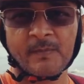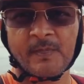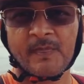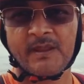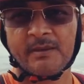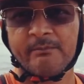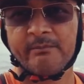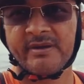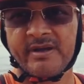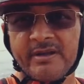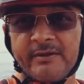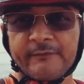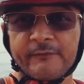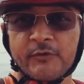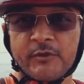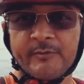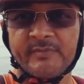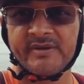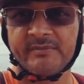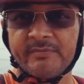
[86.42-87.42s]
Belief
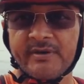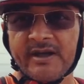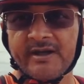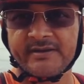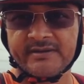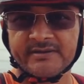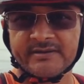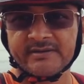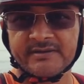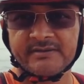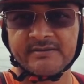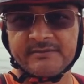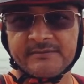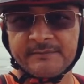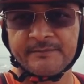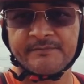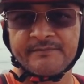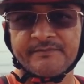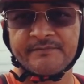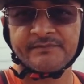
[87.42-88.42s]
could be blind,
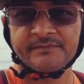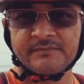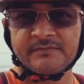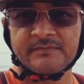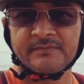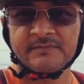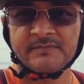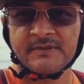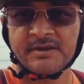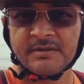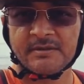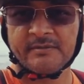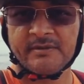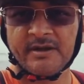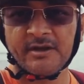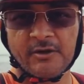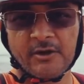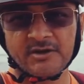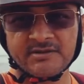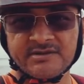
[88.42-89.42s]

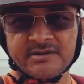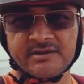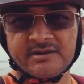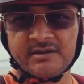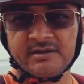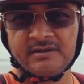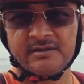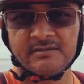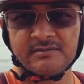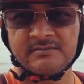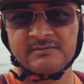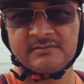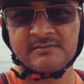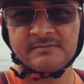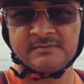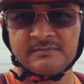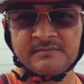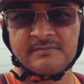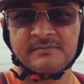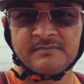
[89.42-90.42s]
illogical,
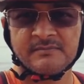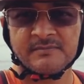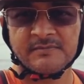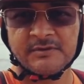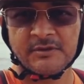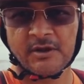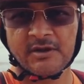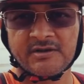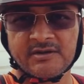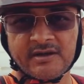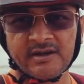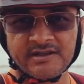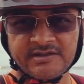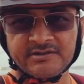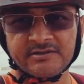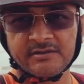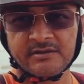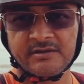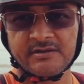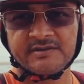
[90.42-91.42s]
not
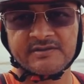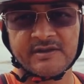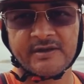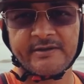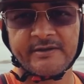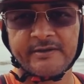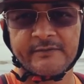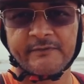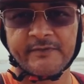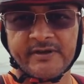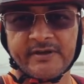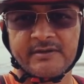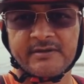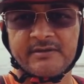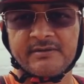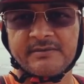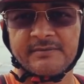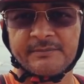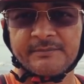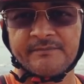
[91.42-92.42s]
rational, scientific,
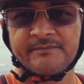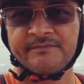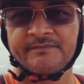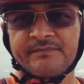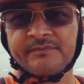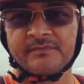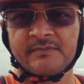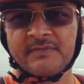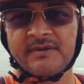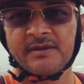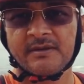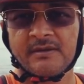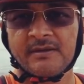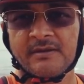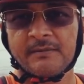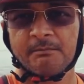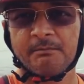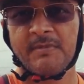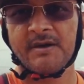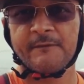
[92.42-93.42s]

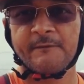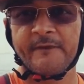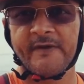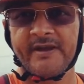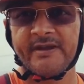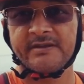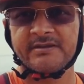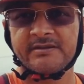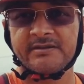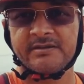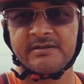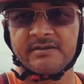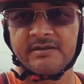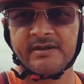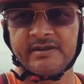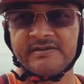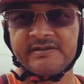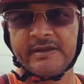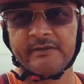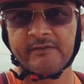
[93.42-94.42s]
but faith
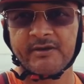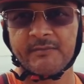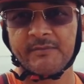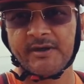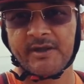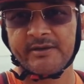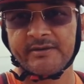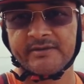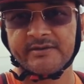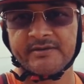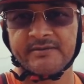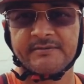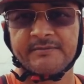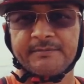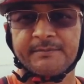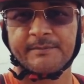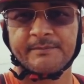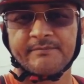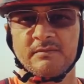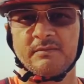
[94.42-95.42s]
is never blind
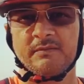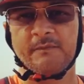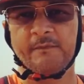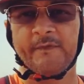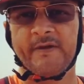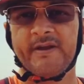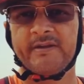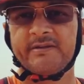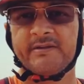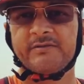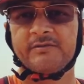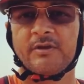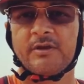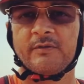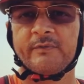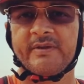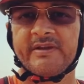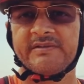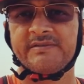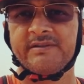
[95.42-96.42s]
faith is
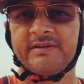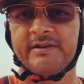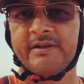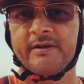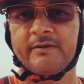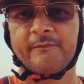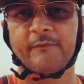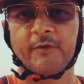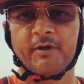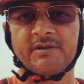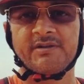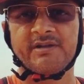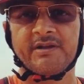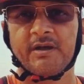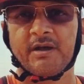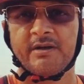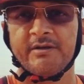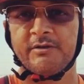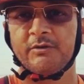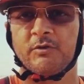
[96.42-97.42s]
always needed for the
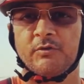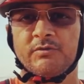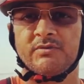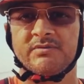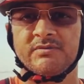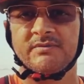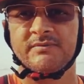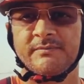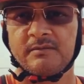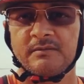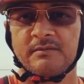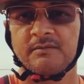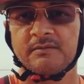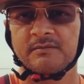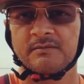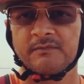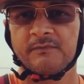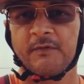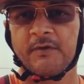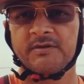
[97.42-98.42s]
unknown.
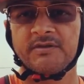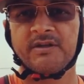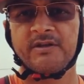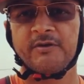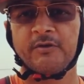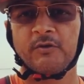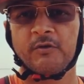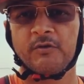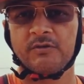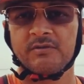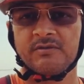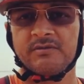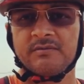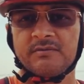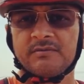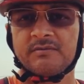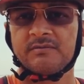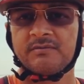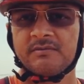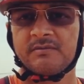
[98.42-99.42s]
For the known,
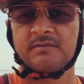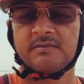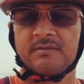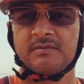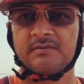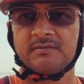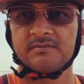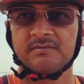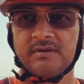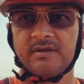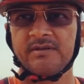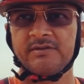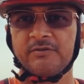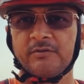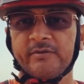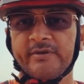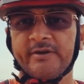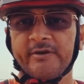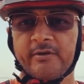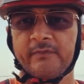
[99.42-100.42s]
there is no
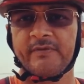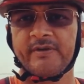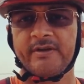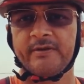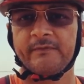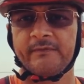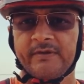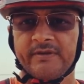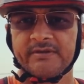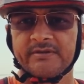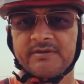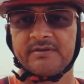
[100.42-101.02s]
need of any faith.